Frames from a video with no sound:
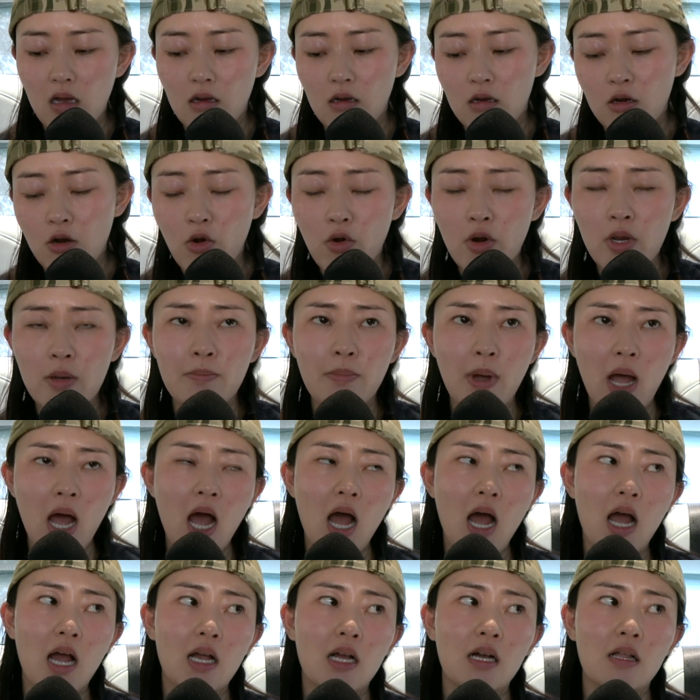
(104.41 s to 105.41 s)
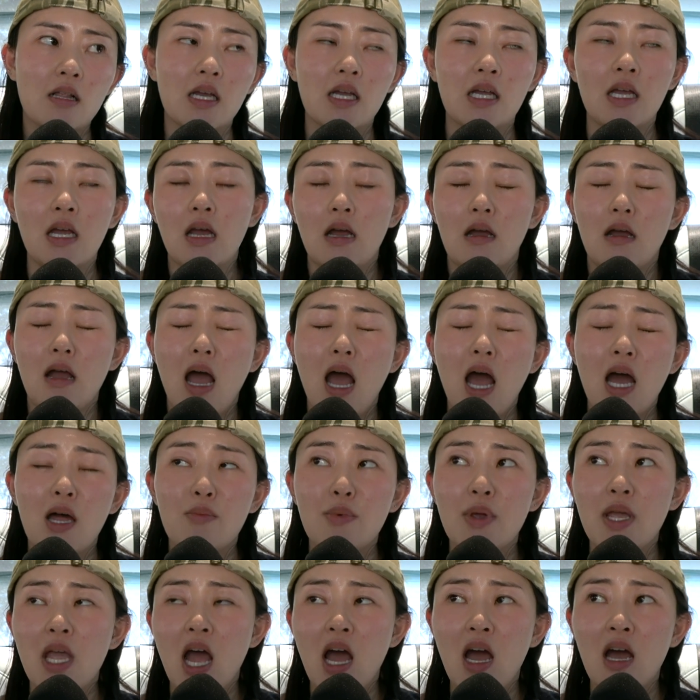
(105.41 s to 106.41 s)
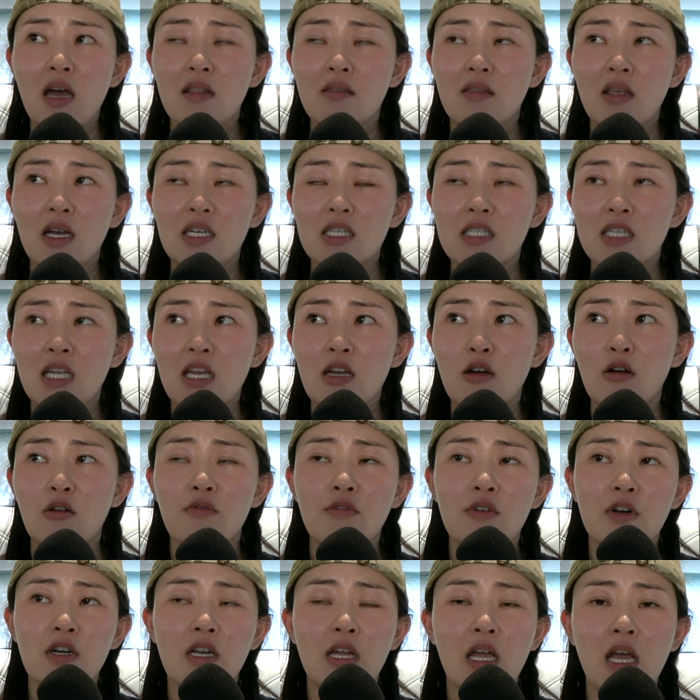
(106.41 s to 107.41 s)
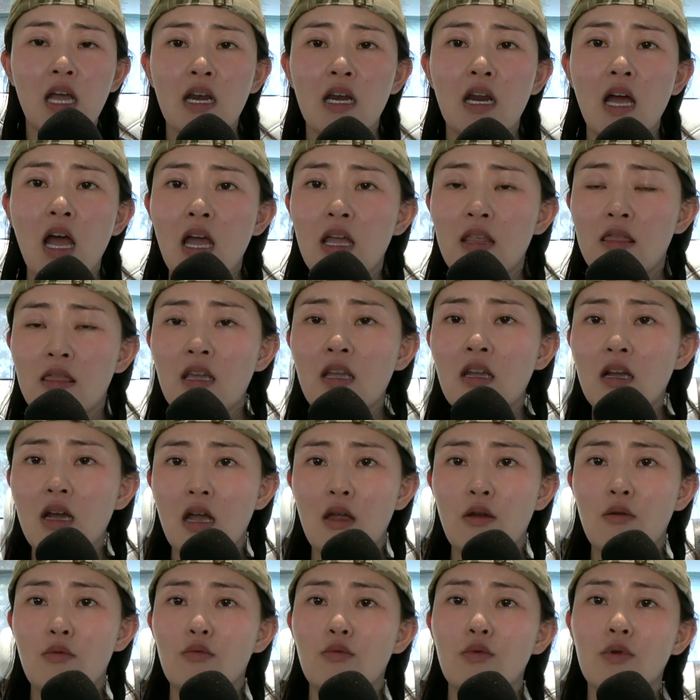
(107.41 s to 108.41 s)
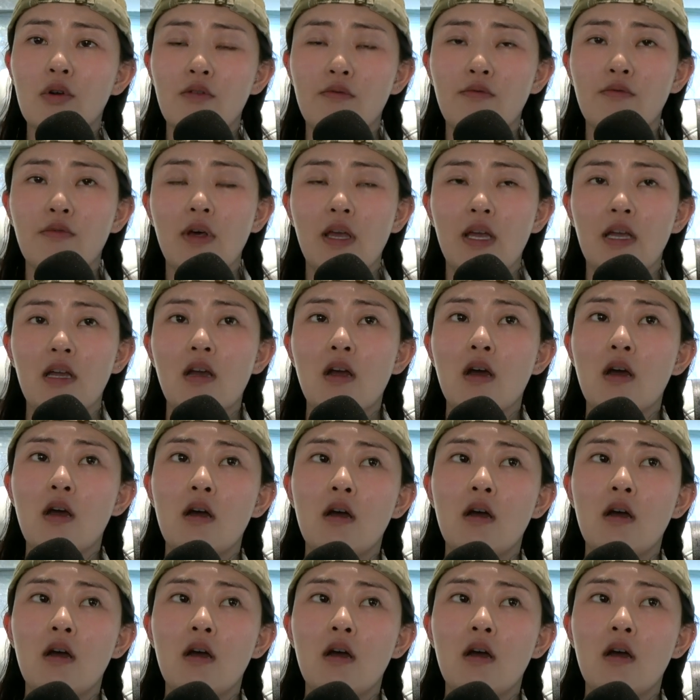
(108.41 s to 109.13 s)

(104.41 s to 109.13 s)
going back, like had we had that day over again, I think I would have like